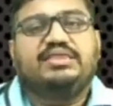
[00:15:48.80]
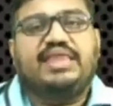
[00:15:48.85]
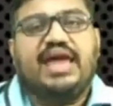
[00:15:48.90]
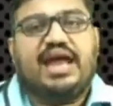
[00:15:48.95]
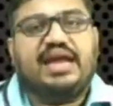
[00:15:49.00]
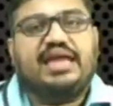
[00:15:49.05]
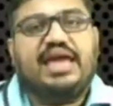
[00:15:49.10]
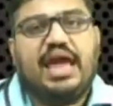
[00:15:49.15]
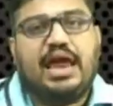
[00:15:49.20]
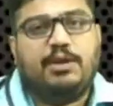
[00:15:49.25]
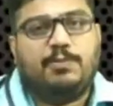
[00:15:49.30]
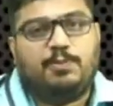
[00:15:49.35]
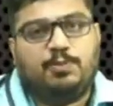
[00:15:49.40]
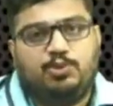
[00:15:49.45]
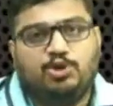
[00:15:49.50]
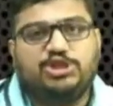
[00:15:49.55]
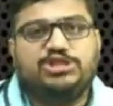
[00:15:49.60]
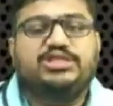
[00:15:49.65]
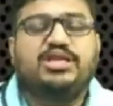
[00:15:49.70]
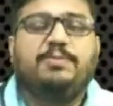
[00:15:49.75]
that can
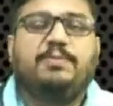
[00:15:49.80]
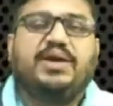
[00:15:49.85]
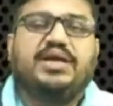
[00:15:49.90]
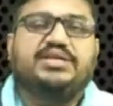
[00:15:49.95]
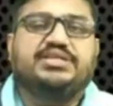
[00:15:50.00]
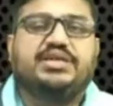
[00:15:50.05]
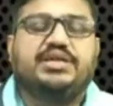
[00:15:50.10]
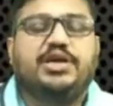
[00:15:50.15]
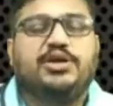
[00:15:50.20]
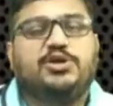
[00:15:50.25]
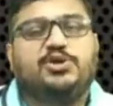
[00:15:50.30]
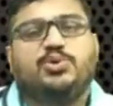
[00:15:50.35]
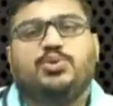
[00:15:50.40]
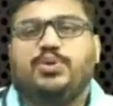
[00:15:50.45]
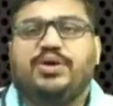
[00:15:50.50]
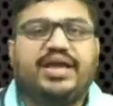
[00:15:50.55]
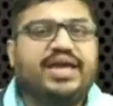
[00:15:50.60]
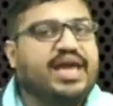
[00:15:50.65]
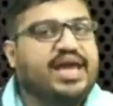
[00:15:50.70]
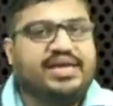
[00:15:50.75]
push the patient
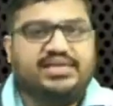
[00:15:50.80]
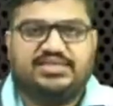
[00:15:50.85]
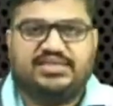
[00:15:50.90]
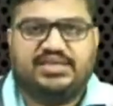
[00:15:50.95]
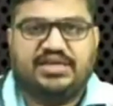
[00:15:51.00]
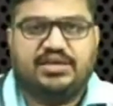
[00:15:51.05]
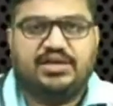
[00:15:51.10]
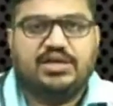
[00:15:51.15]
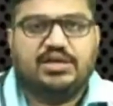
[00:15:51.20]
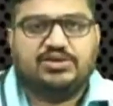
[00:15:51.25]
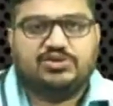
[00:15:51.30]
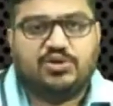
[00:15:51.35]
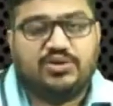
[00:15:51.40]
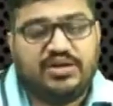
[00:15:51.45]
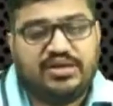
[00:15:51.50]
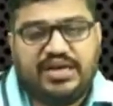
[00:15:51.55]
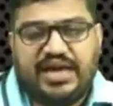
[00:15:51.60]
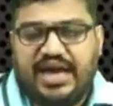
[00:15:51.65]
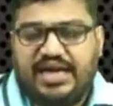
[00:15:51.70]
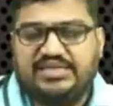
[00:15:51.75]
into DIC. So
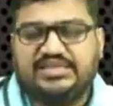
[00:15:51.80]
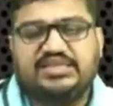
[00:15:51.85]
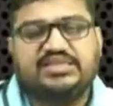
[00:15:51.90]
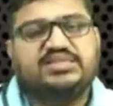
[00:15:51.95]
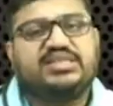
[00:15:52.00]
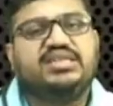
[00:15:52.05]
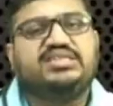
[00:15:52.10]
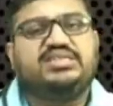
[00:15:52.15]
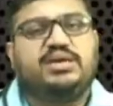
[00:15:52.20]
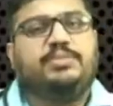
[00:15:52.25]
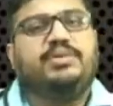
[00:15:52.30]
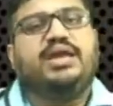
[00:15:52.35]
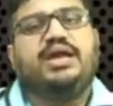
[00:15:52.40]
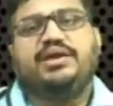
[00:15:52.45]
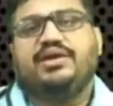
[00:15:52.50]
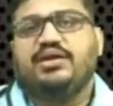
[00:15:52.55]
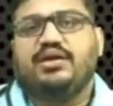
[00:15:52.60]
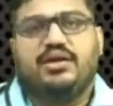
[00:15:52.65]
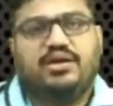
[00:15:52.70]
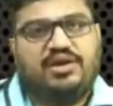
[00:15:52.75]
DIC is
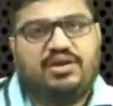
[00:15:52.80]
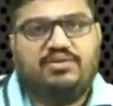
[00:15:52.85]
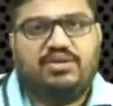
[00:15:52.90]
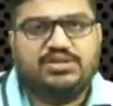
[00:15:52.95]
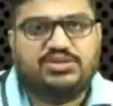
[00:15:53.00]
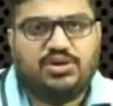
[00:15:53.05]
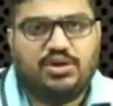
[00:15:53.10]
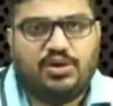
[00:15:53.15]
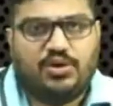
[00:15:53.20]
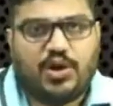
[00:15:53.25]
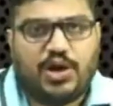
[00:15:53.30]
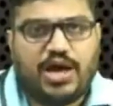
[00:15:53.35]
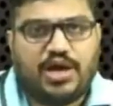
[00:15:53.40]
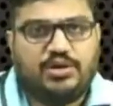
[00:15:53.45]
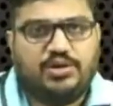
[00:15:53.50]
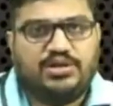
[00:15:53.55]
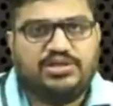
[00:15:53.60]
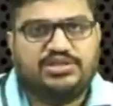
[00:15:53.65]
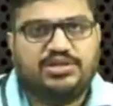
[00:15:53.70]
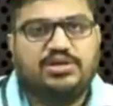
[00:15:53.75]
disseminated intravascular
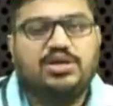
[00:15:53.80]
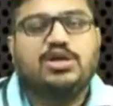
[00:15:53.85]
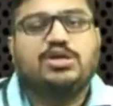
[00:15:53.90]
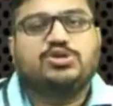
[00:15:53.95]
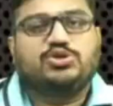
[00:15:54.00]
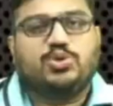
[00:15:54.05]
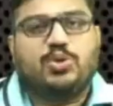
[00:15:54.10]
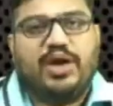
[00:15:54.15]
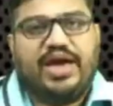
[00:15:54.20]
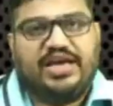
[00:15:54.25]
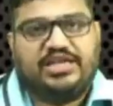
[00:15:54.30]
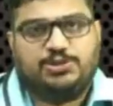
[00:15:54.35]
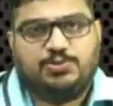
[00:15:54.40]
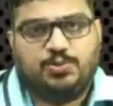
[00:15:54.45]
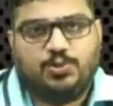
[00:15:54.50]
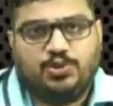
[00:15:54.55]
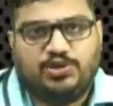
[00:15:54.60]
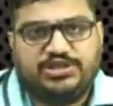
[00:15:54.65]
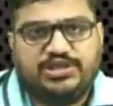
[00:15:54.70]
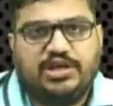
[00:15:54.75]
coagulation. So
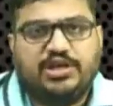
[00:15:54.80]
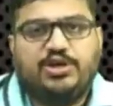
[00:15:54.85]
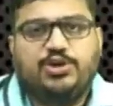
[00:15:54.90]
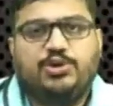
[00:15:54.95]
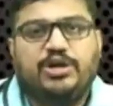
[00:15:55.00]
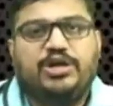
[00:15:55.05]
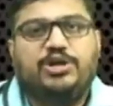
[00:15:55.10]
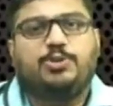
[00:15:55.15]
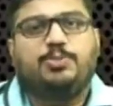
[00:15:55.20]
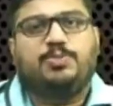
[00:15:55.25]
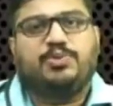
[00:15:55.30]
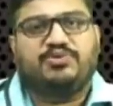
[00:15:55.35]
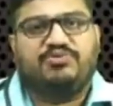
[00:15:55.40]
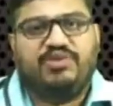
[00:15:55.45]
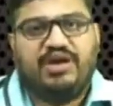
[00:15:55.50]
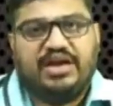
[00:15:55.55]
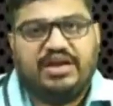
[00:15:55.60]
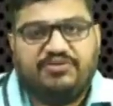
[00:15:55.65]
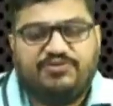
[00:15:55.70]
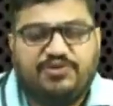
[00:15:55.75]
exposure you need to
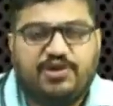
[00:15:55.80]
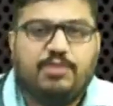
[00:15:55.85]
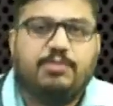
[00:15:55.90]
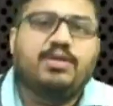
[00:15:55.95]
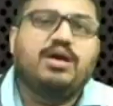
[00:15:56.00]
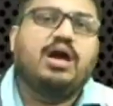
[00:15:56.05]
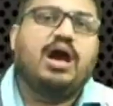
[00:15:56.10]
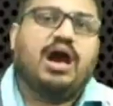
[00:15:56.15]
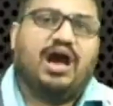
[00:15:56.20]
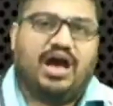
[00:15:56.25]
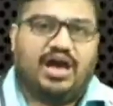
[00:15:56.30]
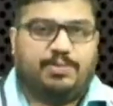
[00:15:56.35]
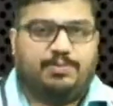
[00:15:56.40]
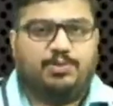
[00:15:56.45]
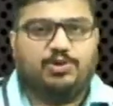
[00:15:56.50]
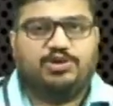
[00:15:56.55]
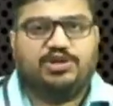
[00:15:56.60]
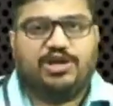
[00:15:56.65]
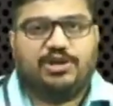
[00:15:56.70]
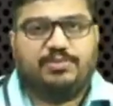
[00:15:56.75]
prevent from
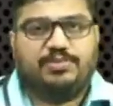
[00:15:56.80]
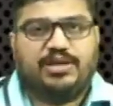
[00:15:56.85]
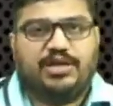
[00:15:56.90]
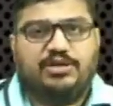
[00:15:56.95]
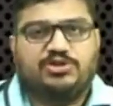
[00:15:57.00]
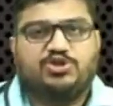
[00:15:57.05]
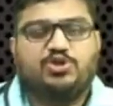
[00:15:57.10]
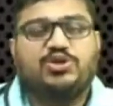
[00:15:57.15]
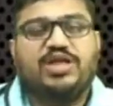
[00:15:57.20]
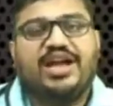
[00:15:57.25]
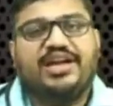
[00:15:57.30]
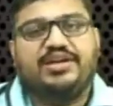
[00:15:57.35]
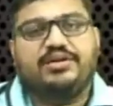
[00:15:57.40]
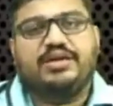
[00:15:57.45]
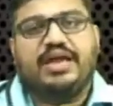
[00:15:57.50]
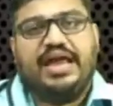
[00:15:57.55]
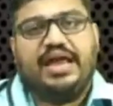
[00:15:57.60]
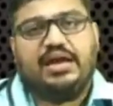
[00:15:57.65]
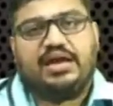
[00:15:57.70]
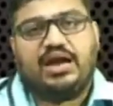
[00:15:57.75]
hypothermia. So
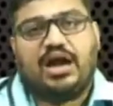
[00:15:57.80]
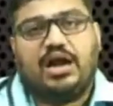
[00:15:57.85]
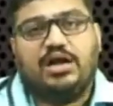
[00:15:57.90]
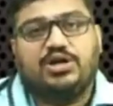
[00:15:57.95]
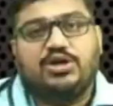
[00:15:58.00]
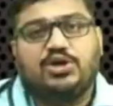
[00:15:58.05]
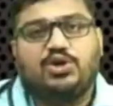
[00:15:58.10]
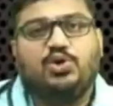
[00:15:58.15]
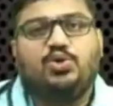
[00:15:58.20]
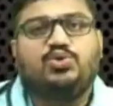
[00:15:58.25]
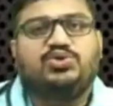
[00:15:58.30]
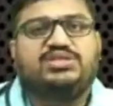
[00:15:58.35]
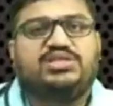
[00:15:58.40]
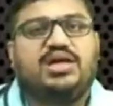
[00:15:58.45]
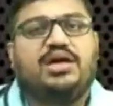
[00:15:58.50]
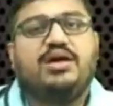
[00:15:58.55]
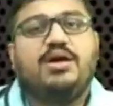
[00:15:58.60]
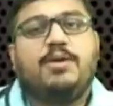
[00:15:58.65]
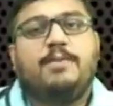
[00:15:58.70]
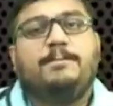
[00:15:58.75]
that concludes
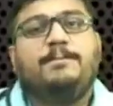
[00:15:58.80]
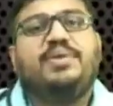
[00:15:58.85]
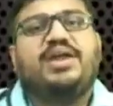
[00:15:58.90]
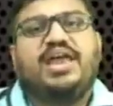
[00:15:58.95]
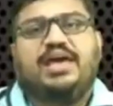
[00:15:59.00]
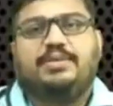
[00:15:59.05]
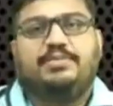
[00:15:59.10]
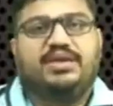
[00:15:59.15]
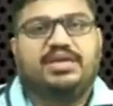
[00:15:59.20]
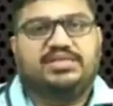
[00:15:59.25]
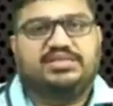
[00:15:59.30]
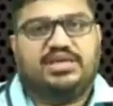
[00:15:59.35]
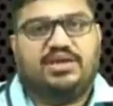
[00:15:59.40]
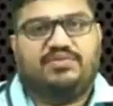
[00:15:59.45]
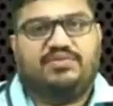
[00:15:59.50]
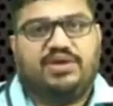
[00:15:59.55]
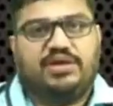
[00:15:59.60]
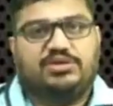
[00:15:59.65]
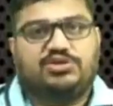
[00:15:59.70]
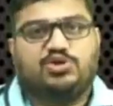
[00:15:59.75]
the primary survey.